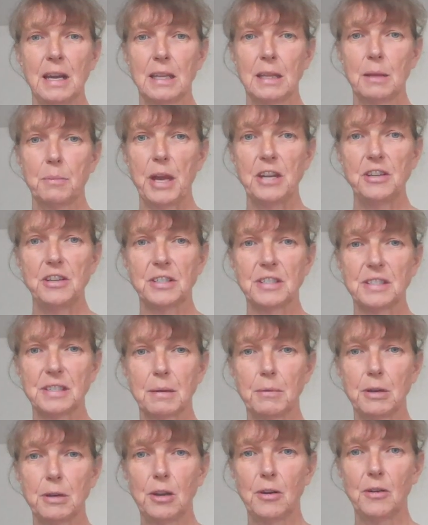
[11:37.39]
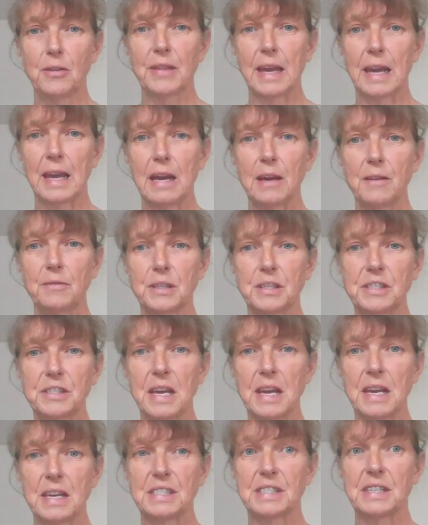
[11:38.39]
The patients come along, they have the
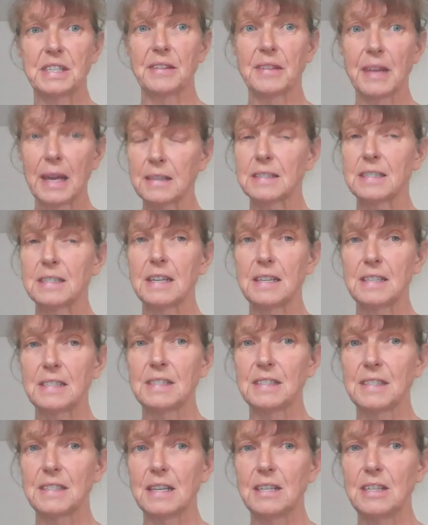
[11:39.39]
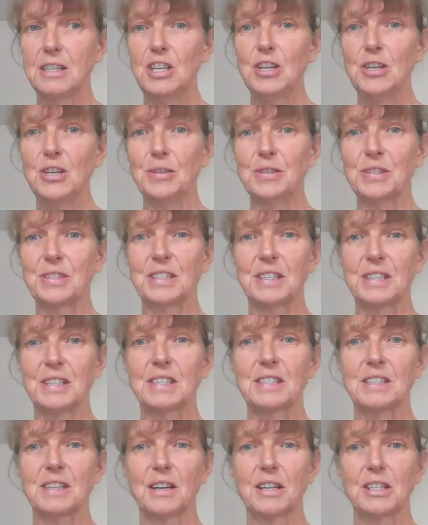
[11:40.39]
test, and that test is then used to
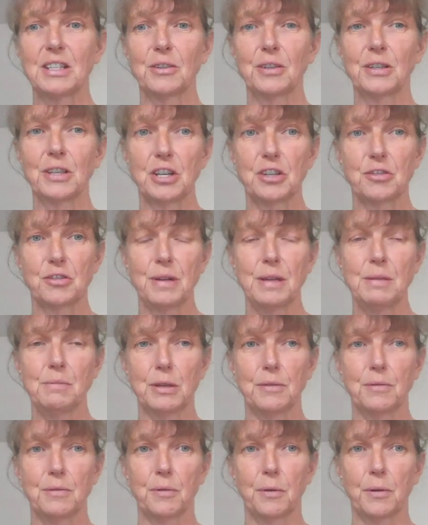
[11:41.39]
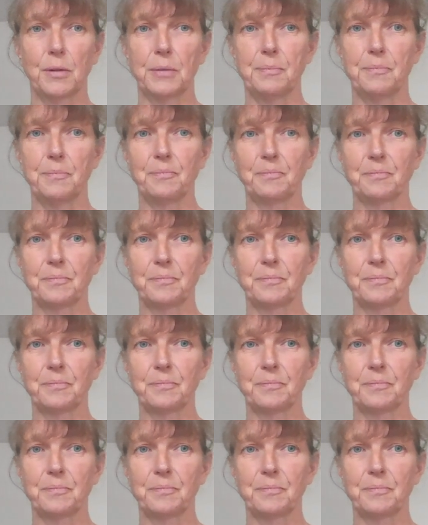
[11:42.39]
decide on a treatment for them.